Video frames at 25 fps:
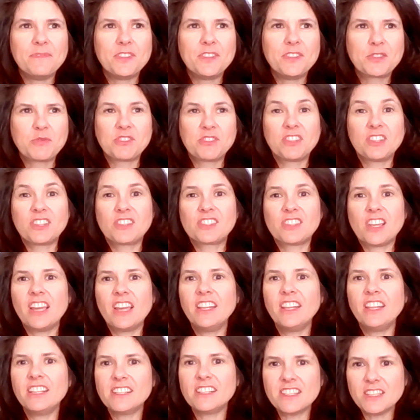This was an
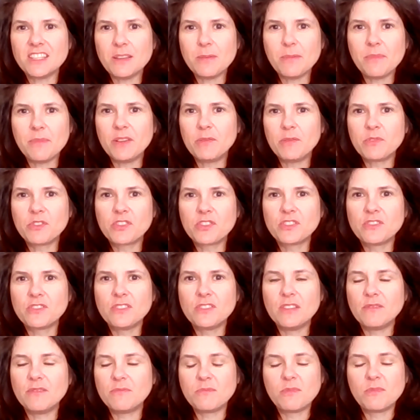exciting team that
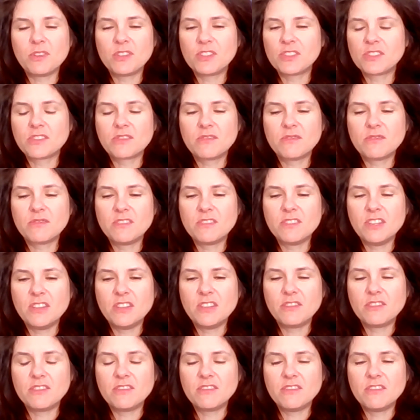was
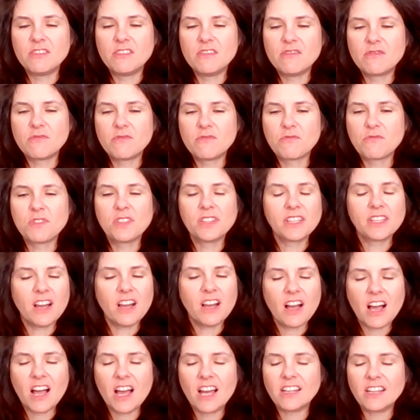really
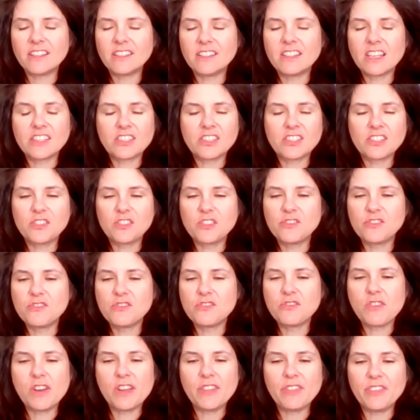hot and destined to
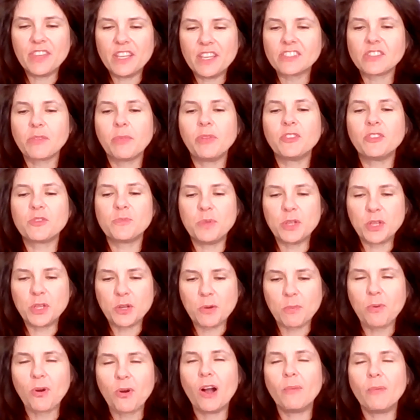do great things. I mean, there's
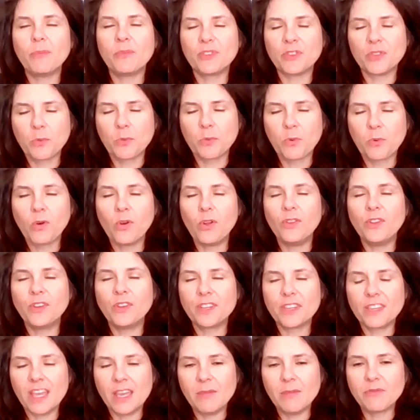bigger problems in the world
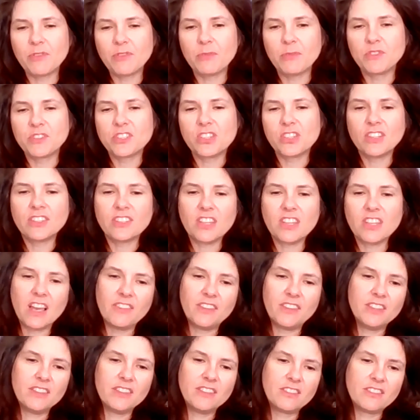that came from the shutdown,
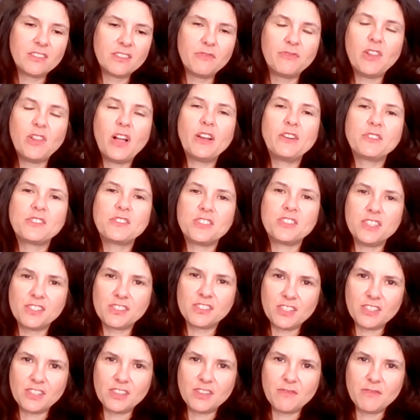the Flyers
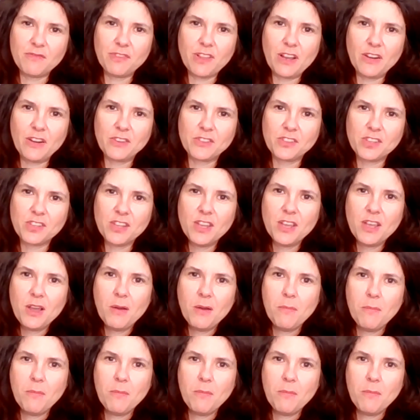season, the Flyers